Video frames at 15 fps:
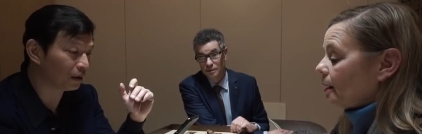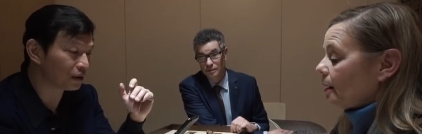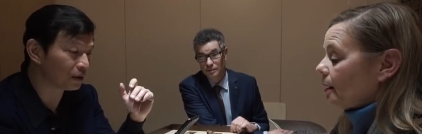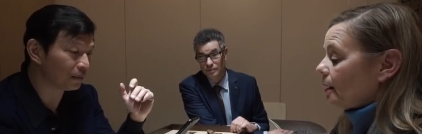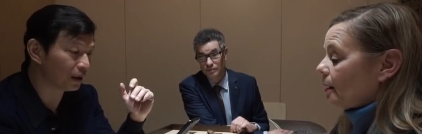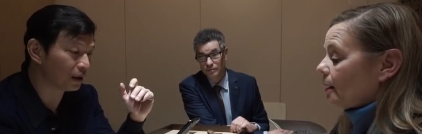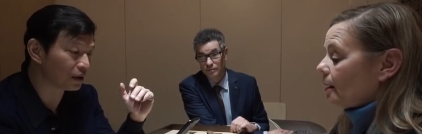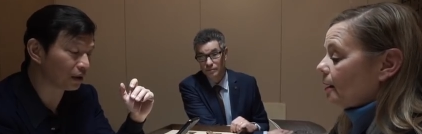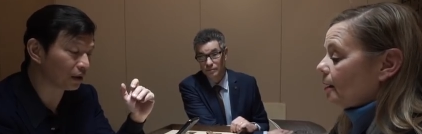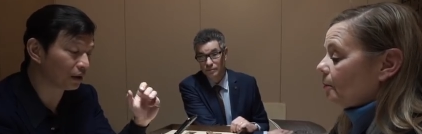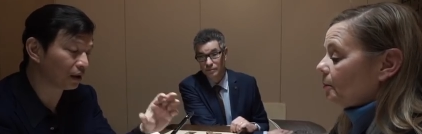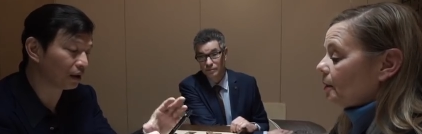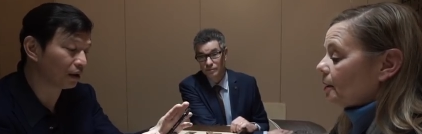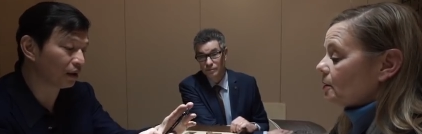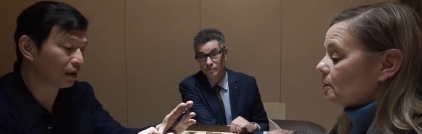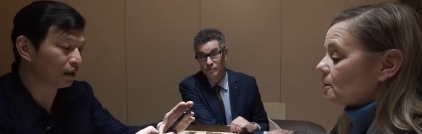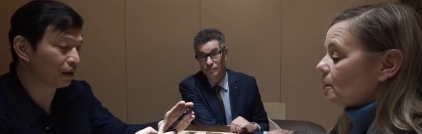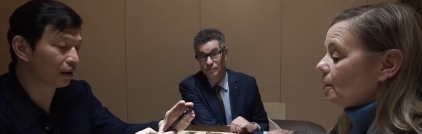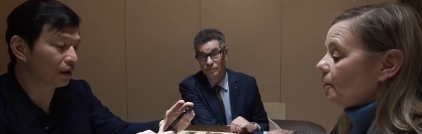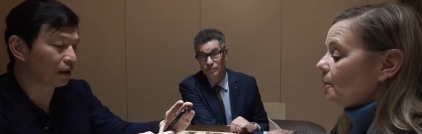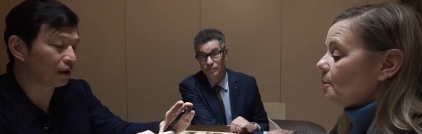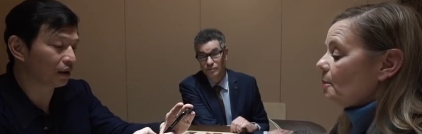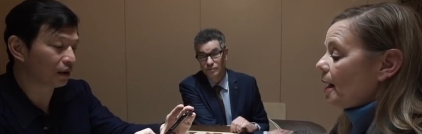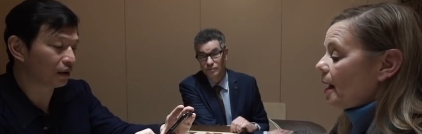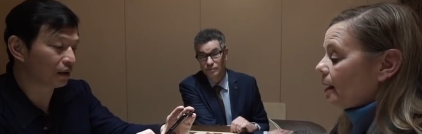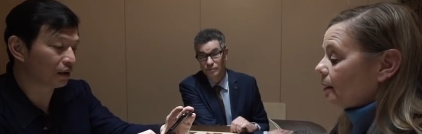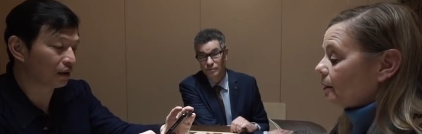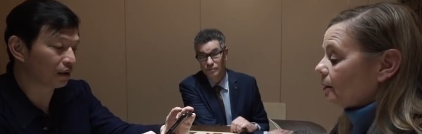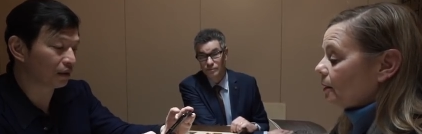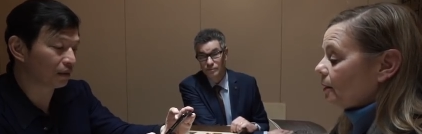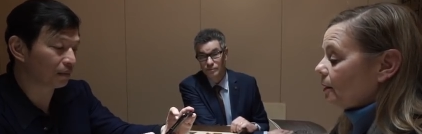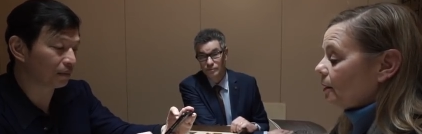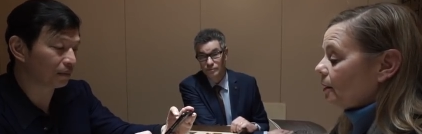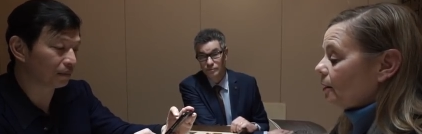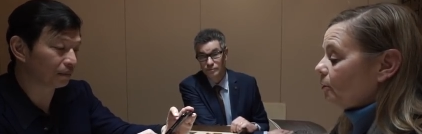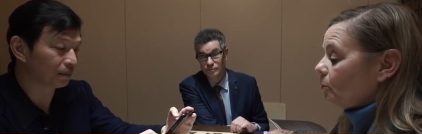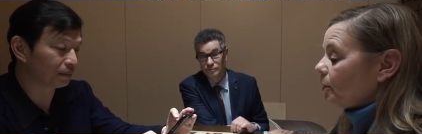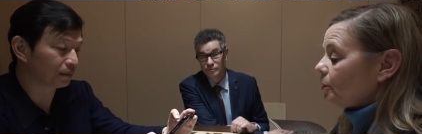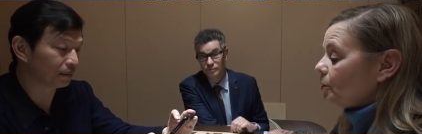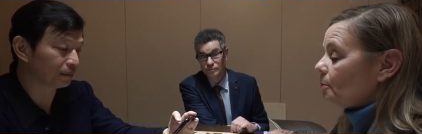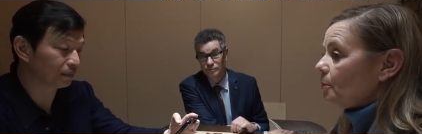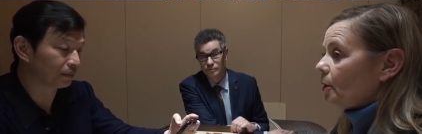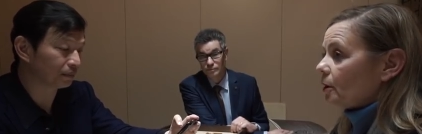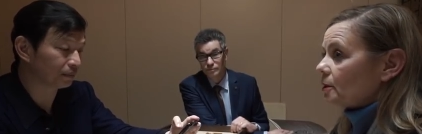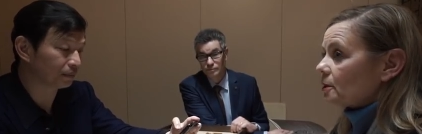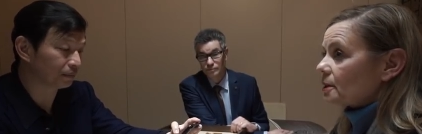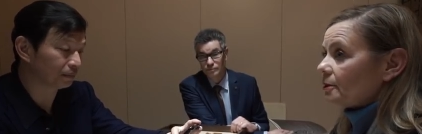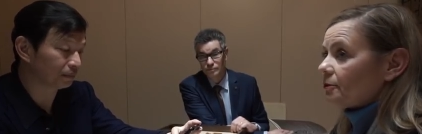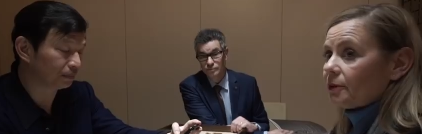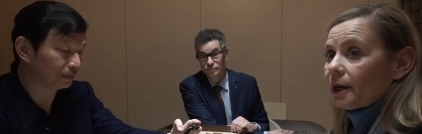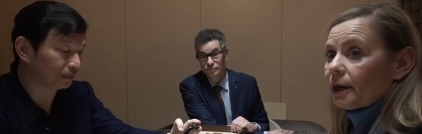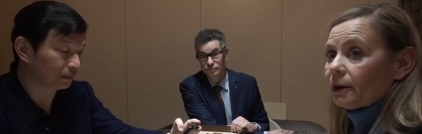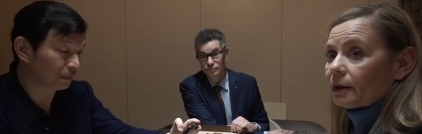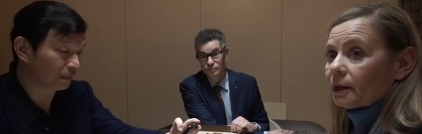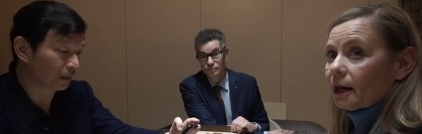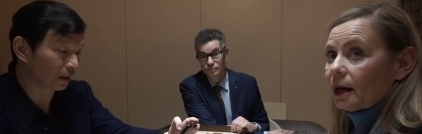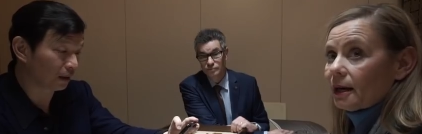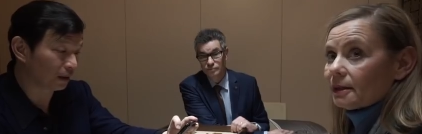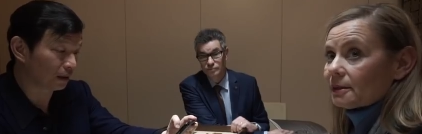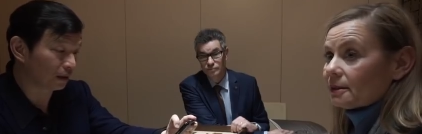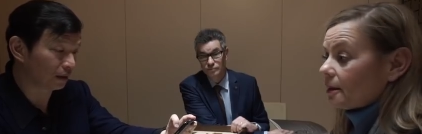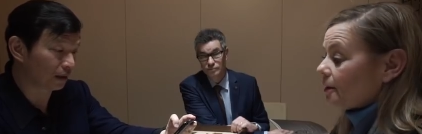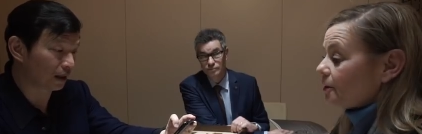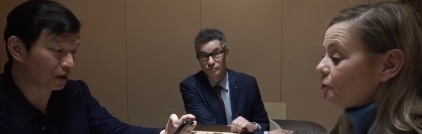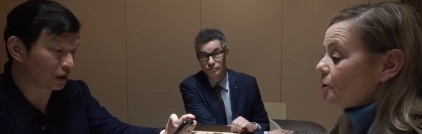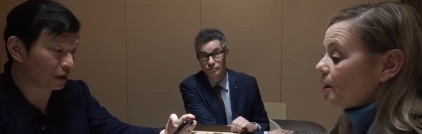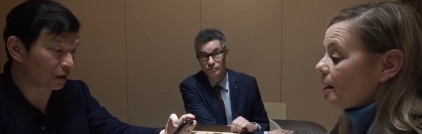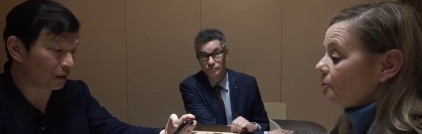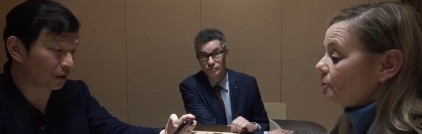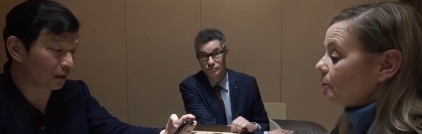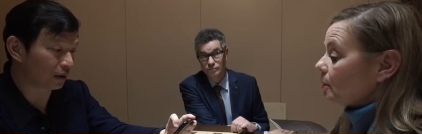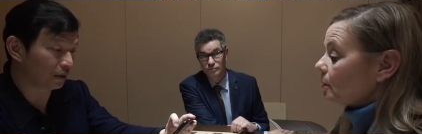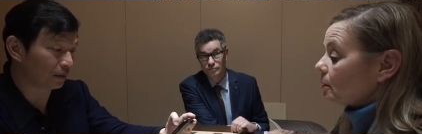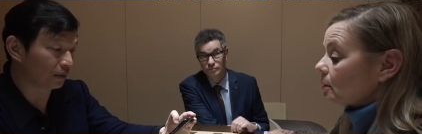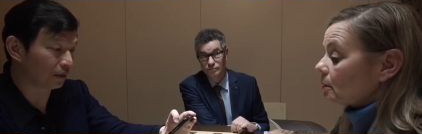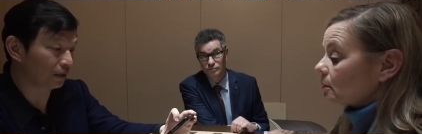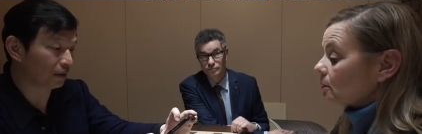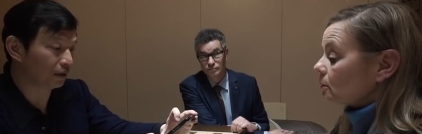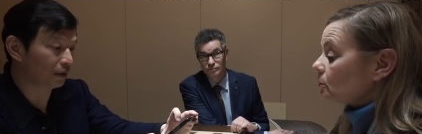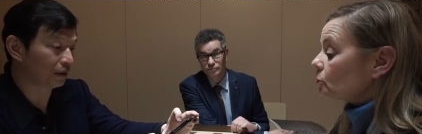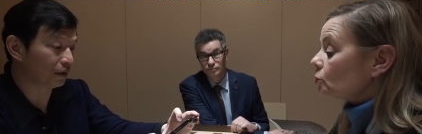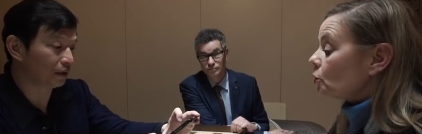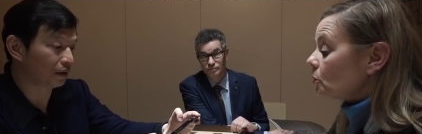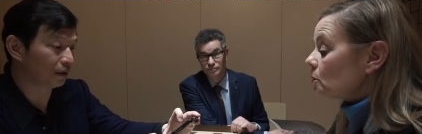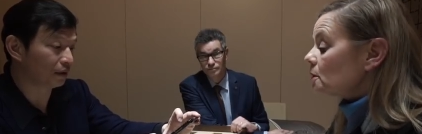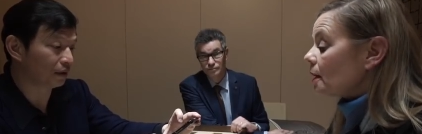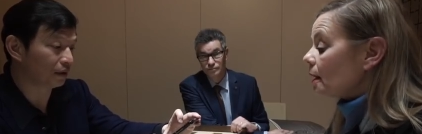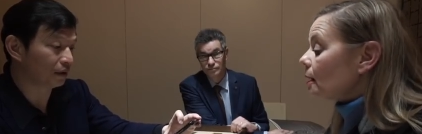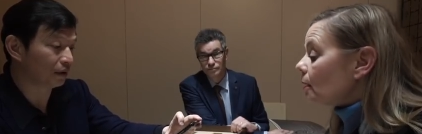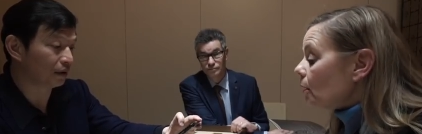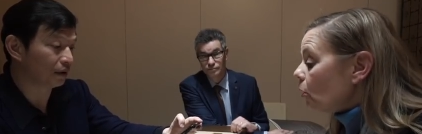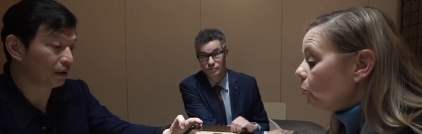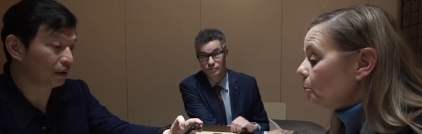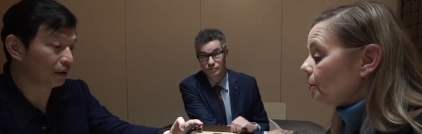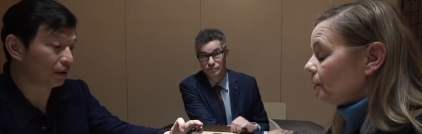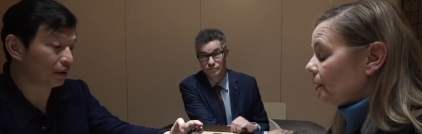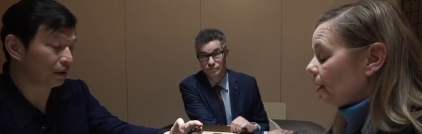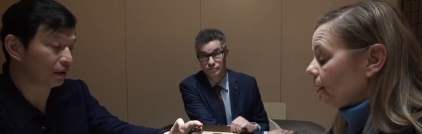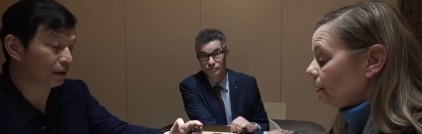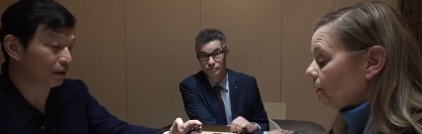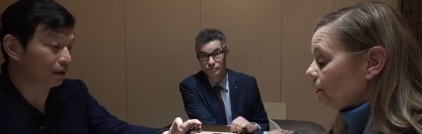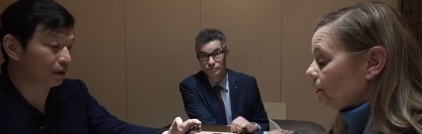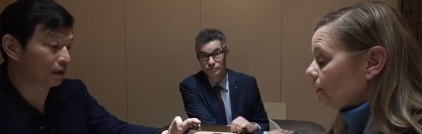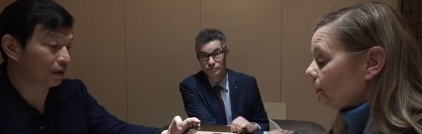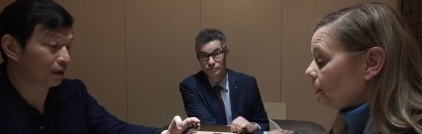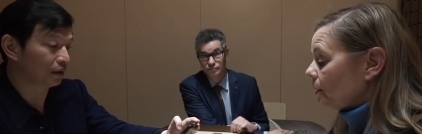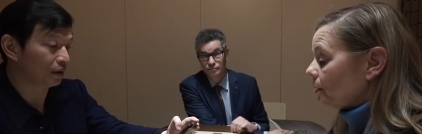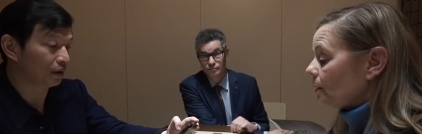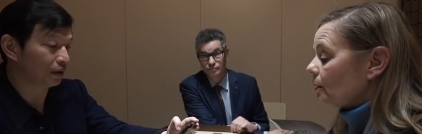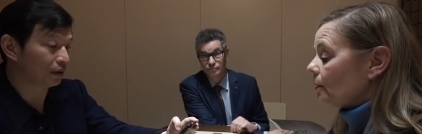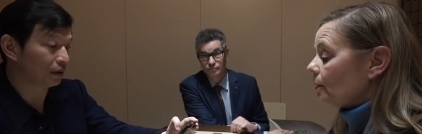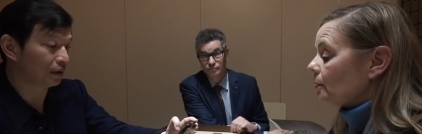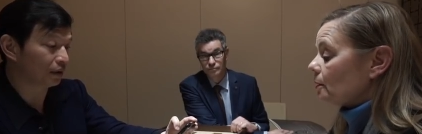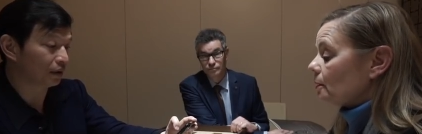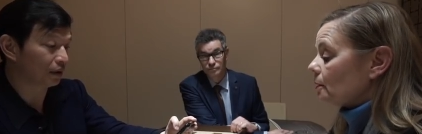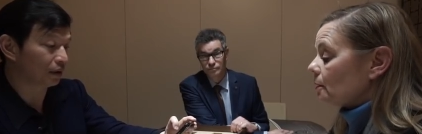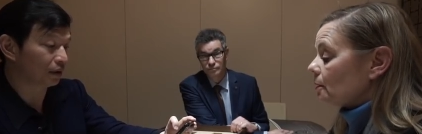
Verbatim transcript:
Speaker 1: That's amazing.
Speaker 2: Because on the back, uh, with the box sapphire glass, That's you incredible. have a total opening on the on the